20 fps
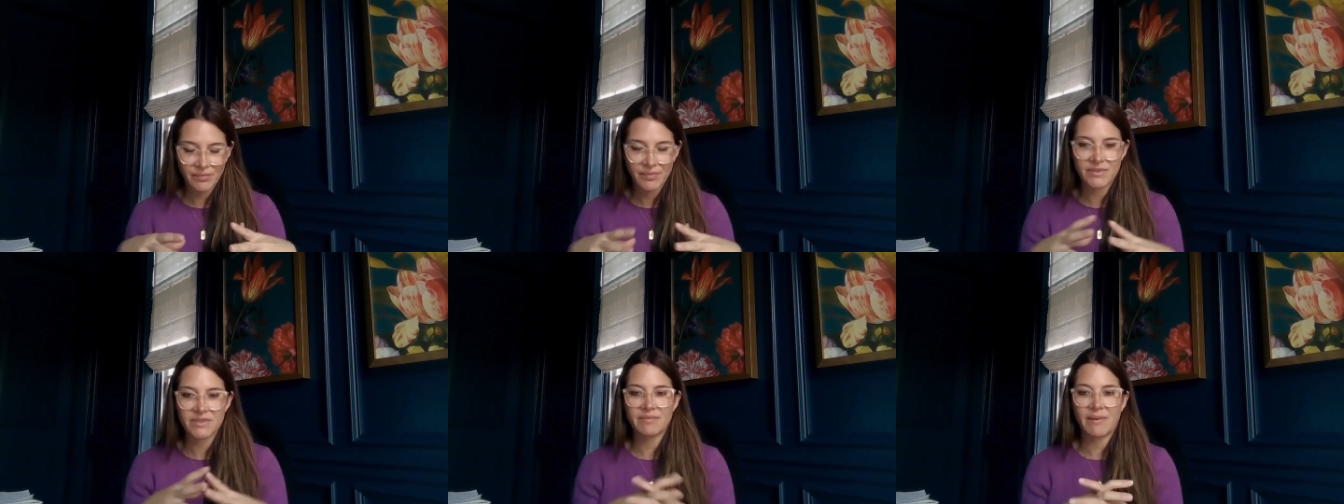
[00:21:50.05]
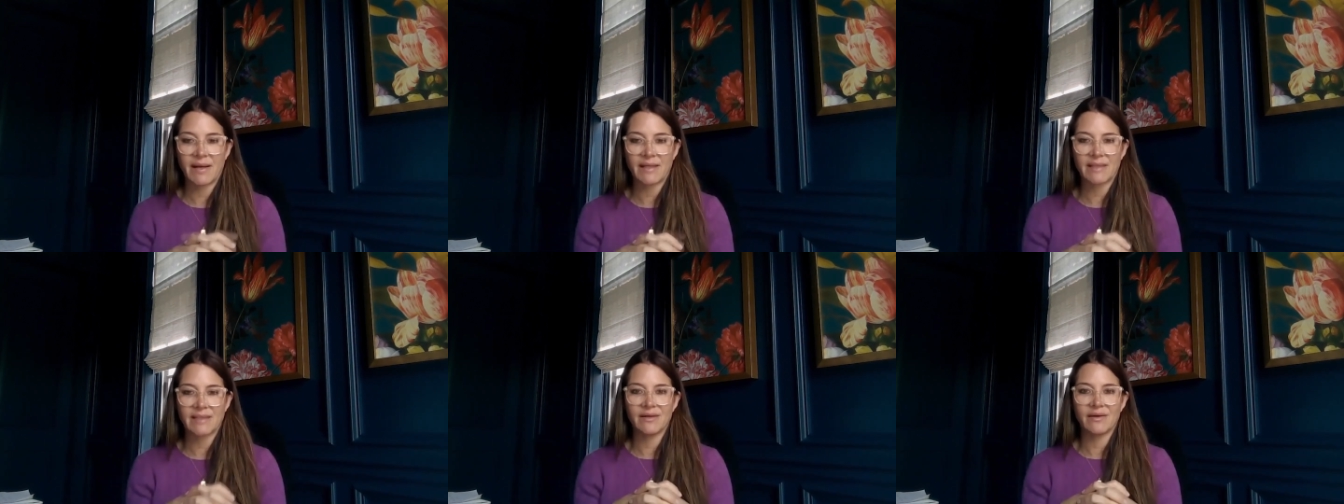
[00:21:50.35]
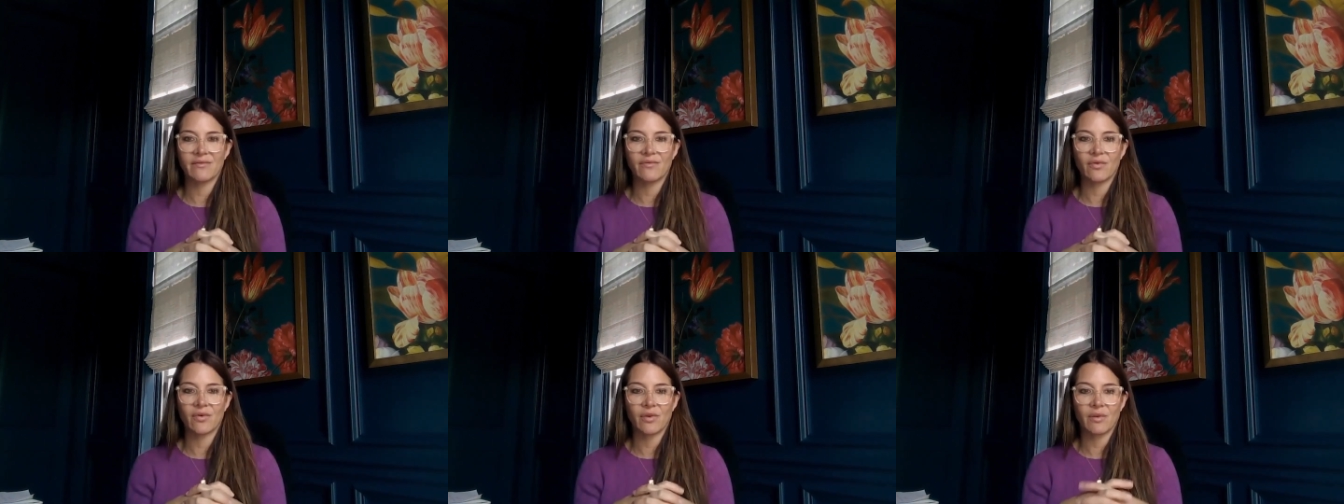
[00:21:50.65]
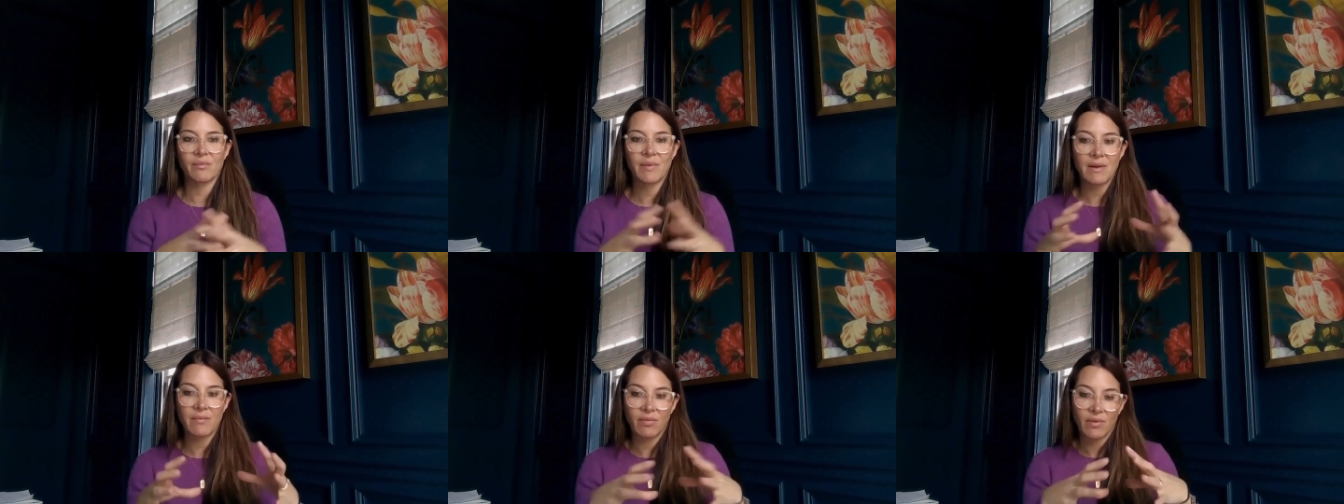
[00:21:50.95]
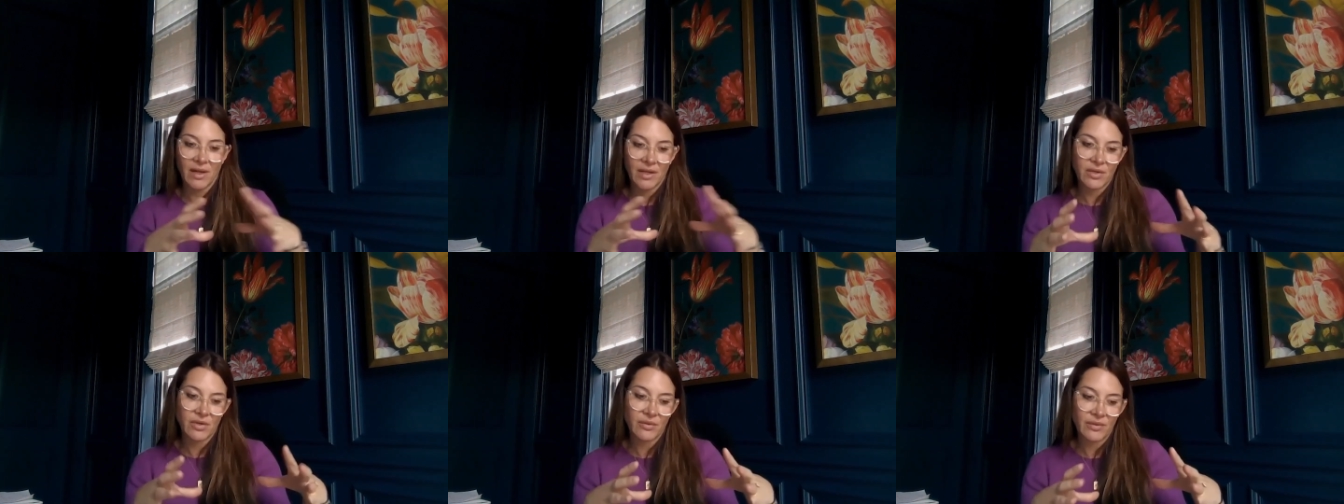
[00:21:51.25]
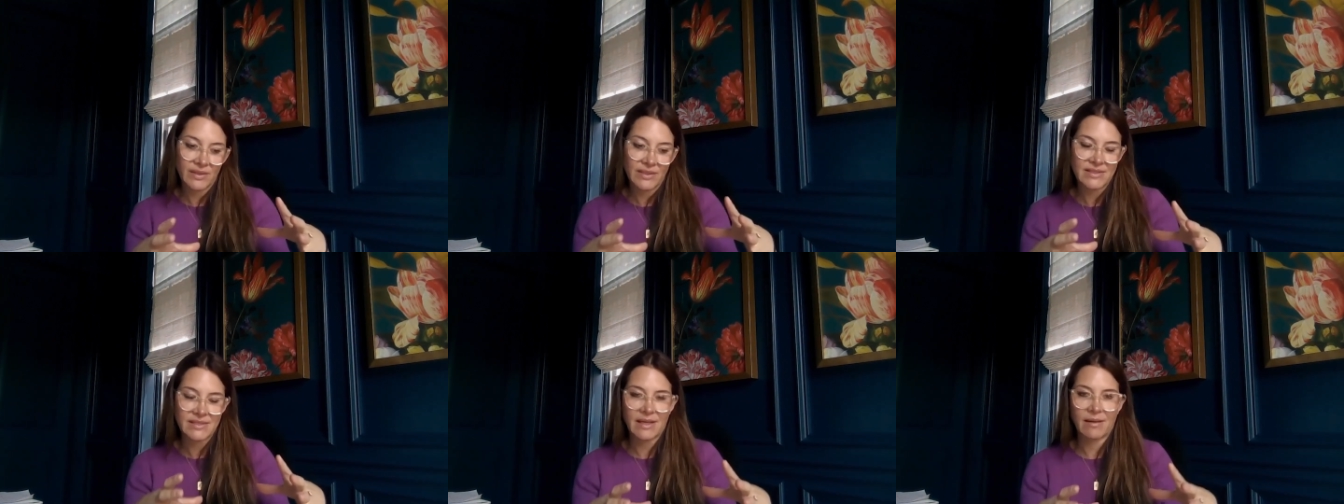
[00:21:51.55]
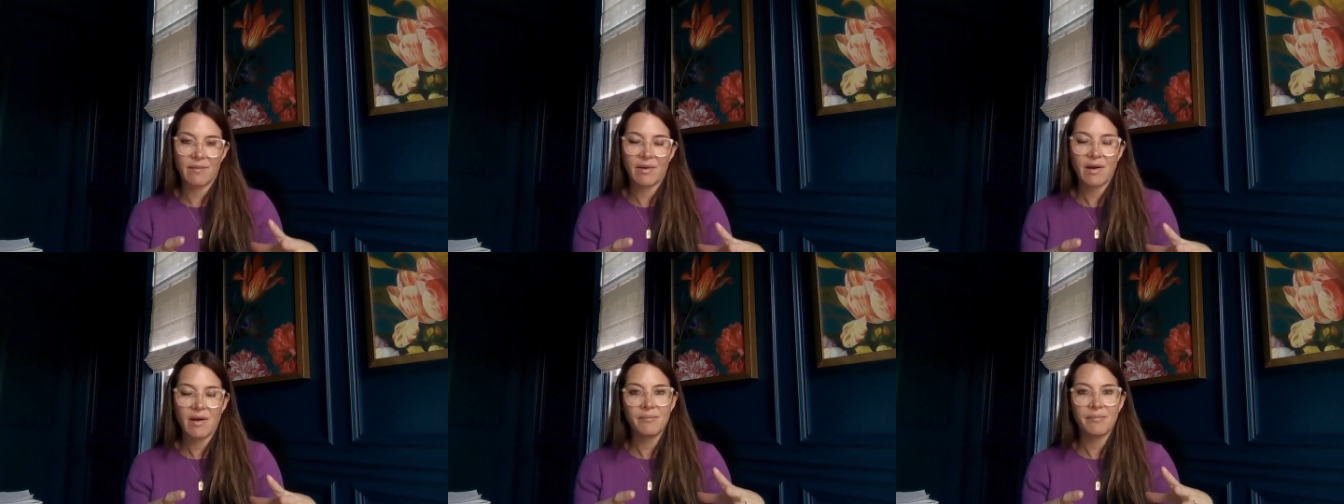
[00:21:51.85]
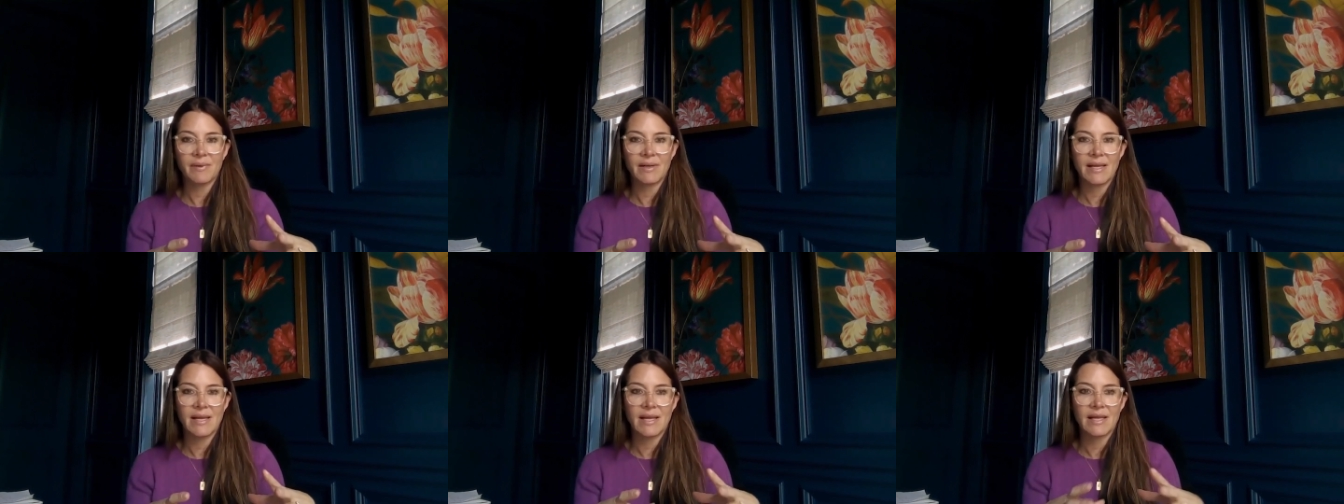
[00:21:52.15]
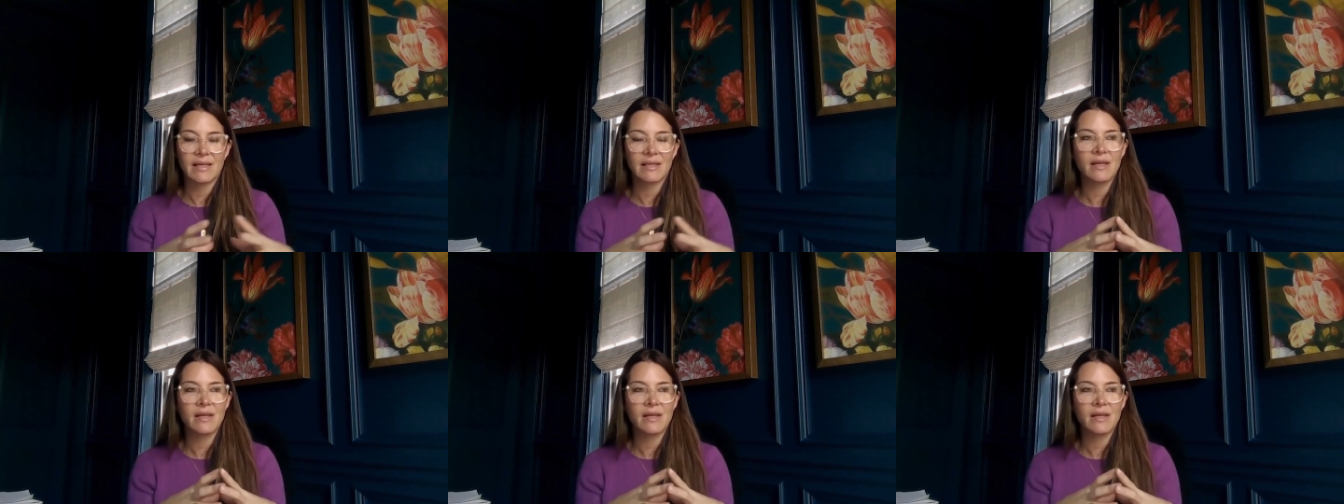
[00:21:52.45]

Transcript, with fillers: perspective or the people I knew in the same company.